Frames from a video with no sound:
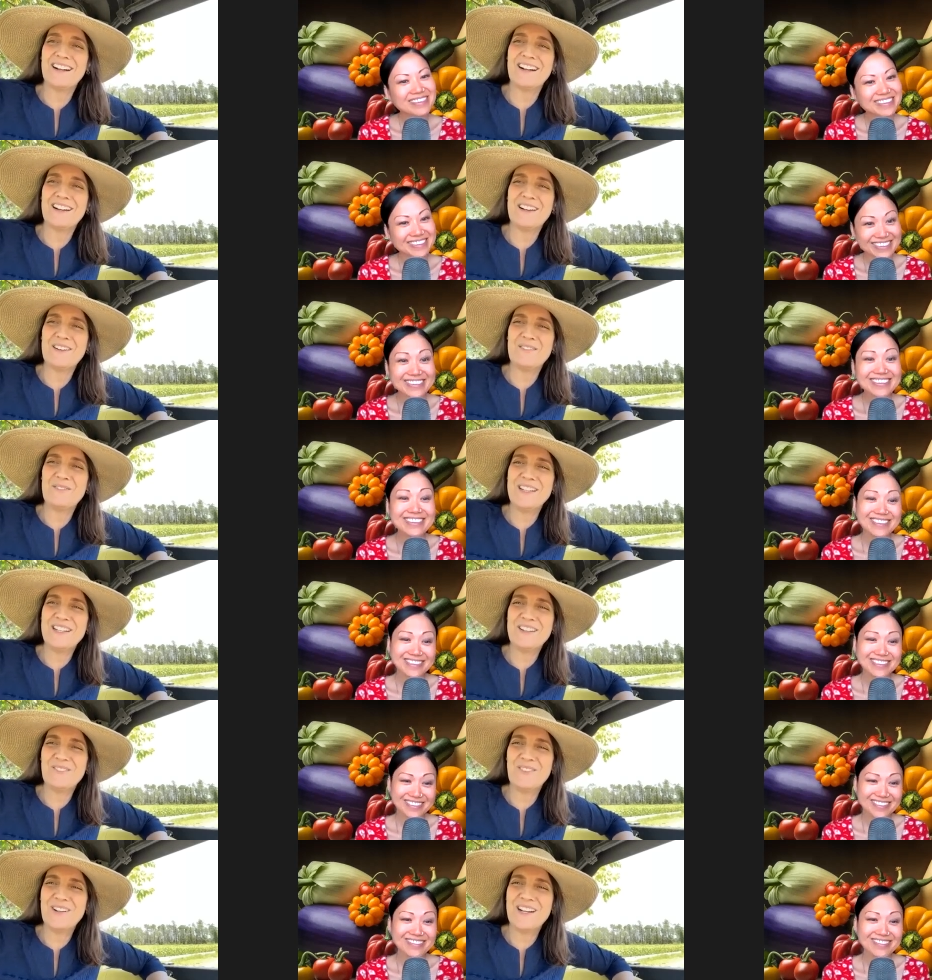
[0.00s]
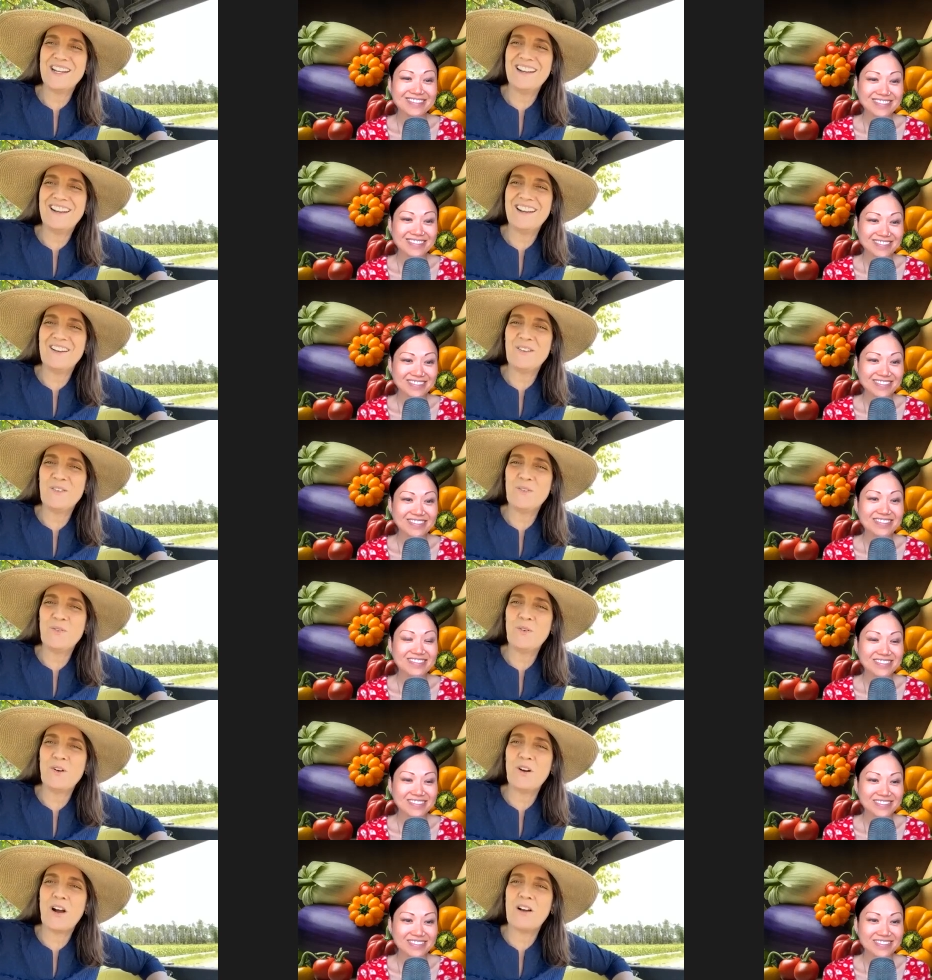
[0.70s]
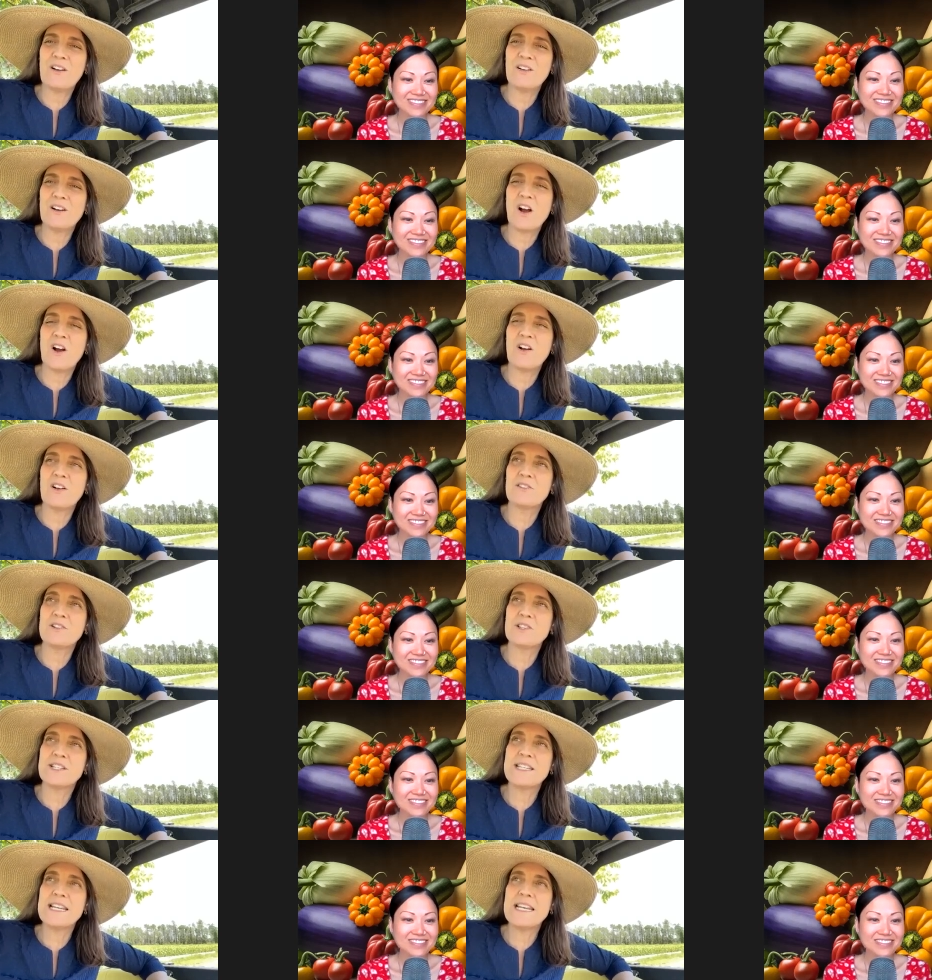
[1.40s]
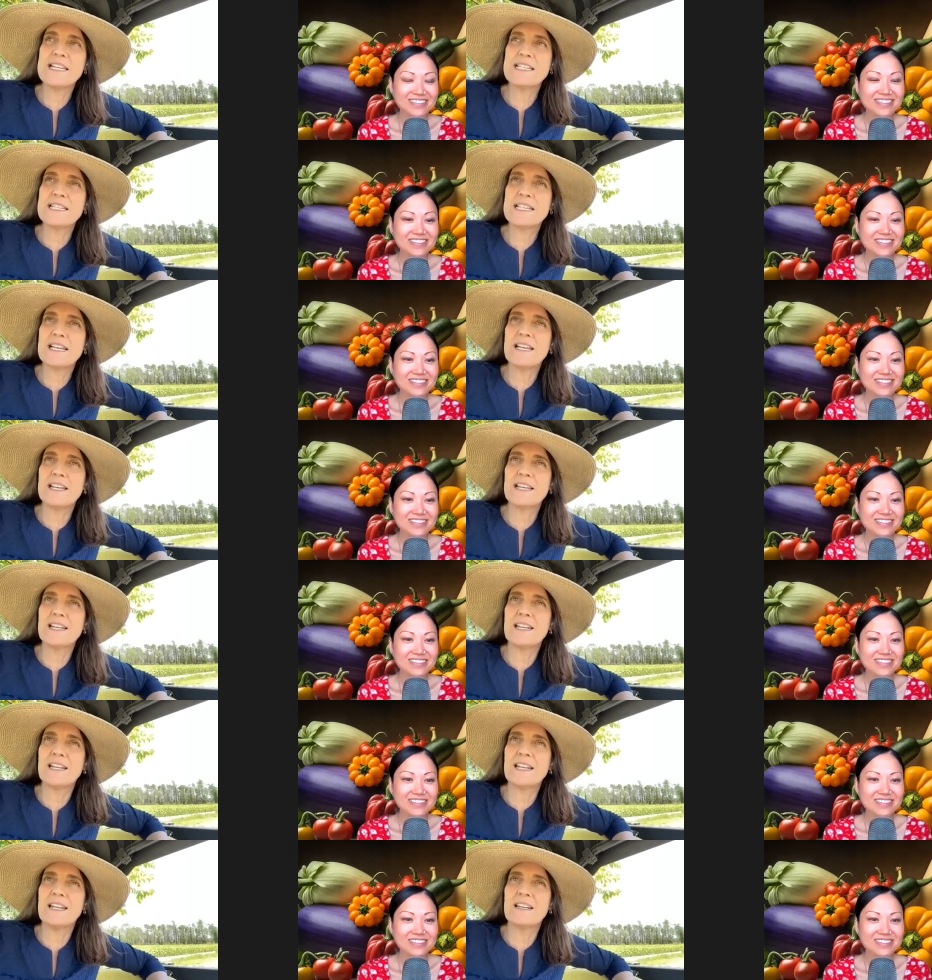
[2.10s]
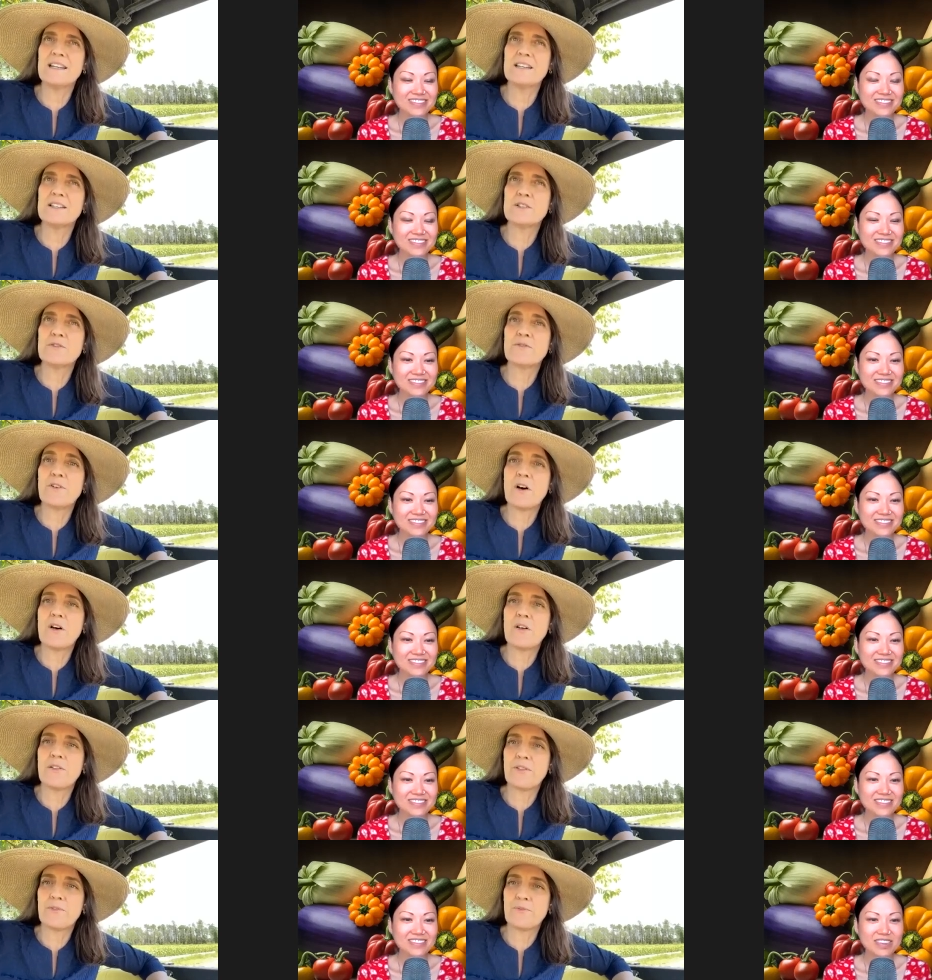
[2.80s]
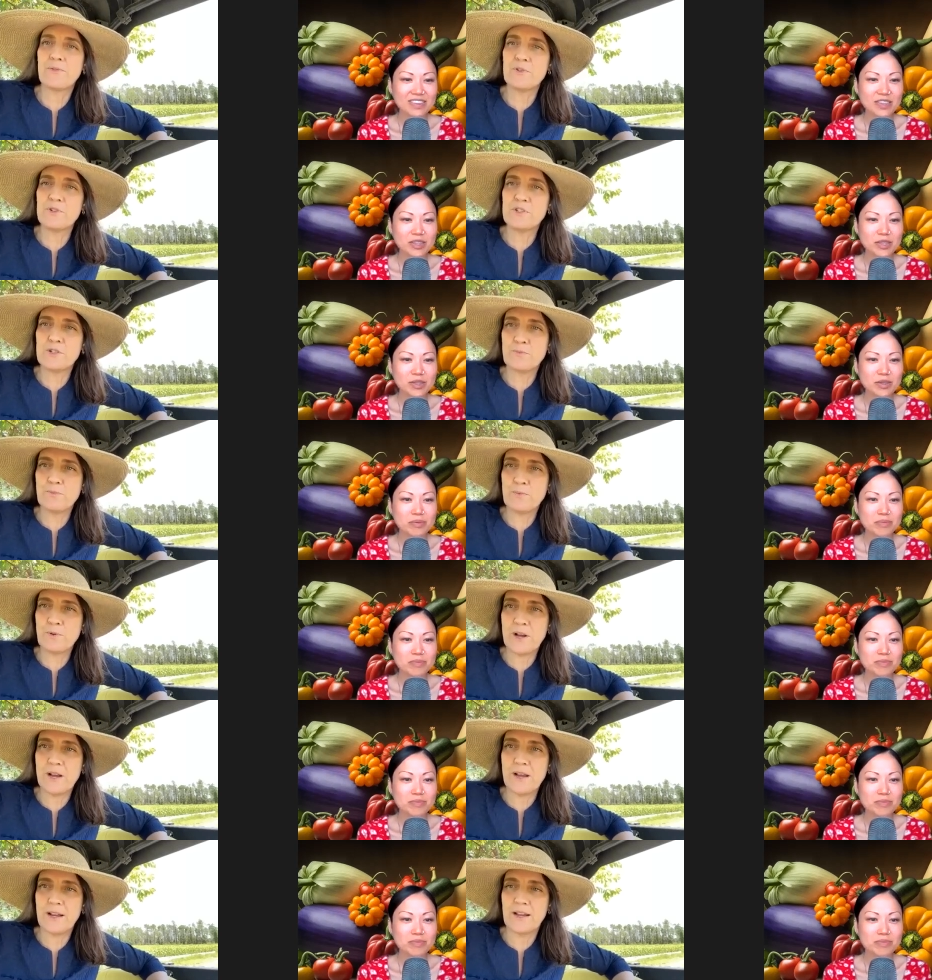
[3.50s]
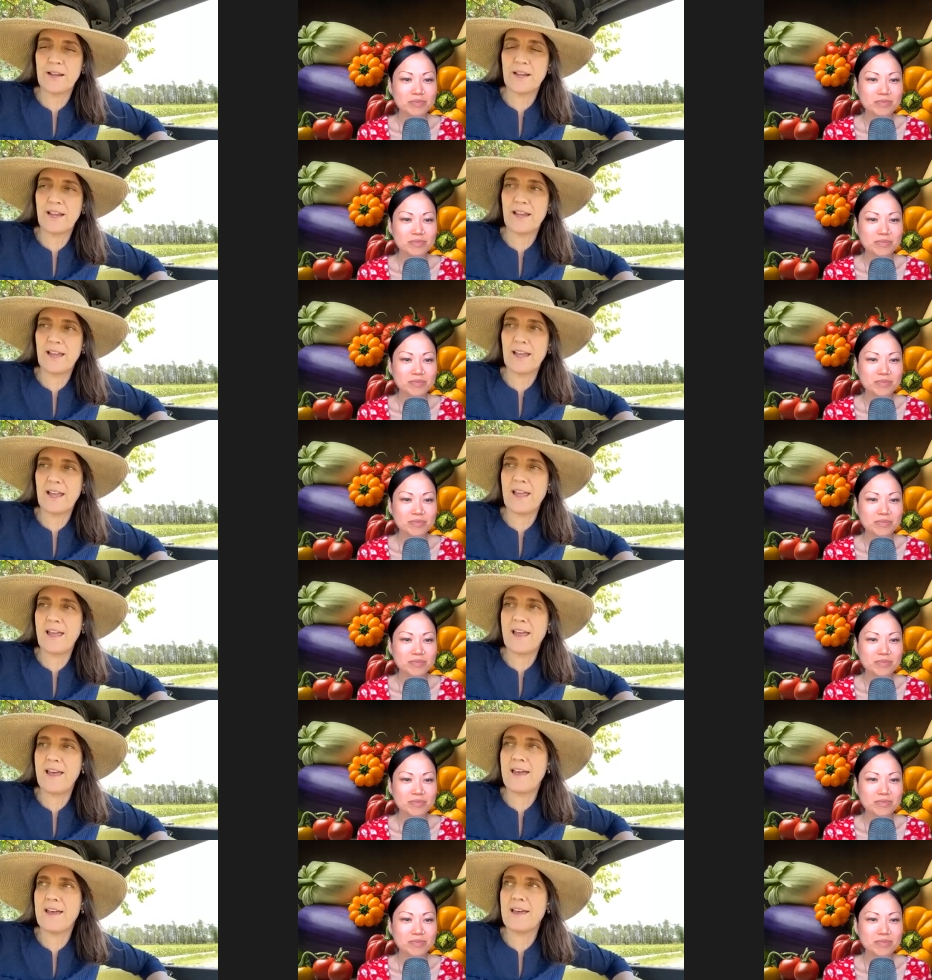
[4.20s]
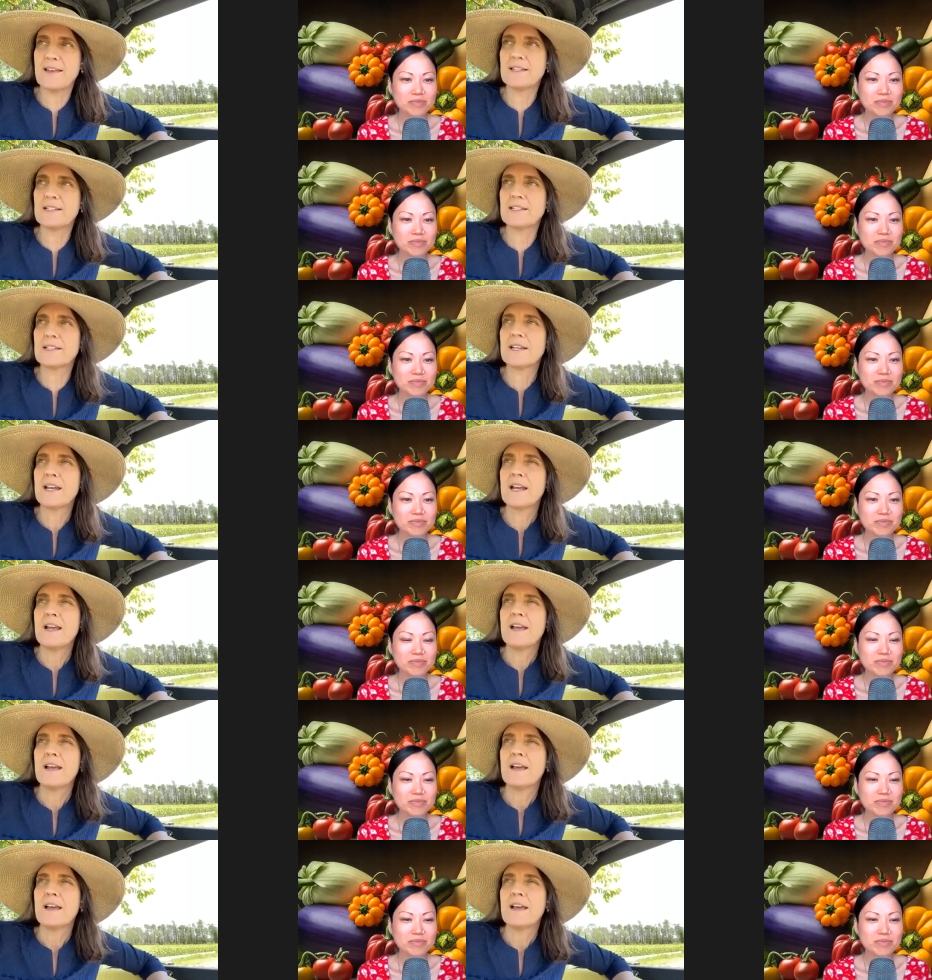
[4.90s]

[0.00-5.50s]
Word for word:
Speaker 1: I mean, we our our season is fall through spring, and